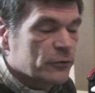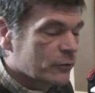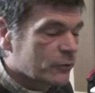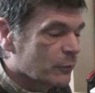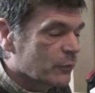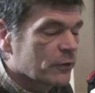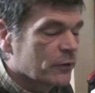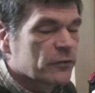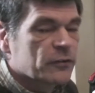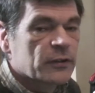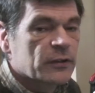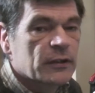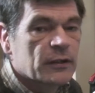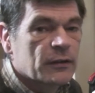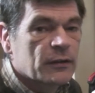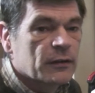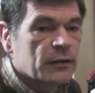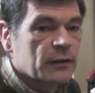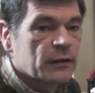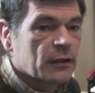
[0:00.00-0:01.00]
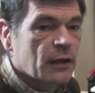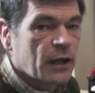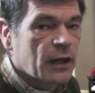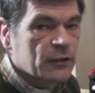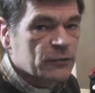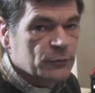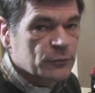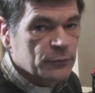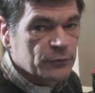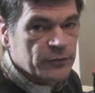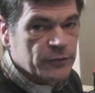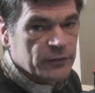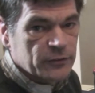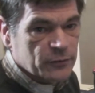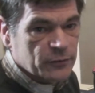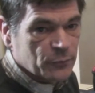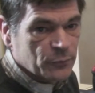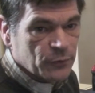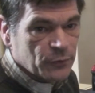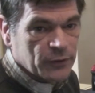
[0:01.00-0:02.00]
I want to see the actual
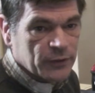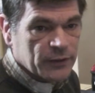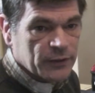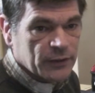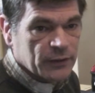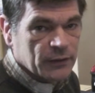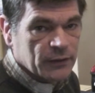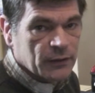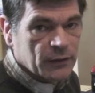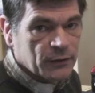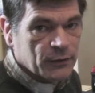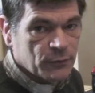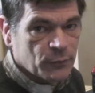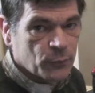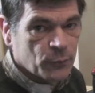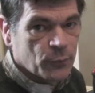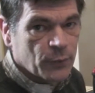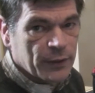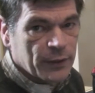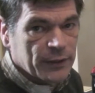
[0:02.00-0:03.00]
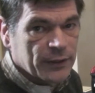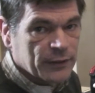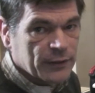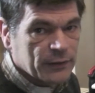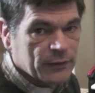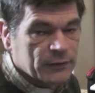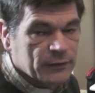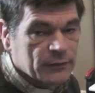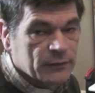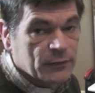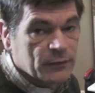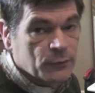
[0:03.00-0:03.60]
system working the way it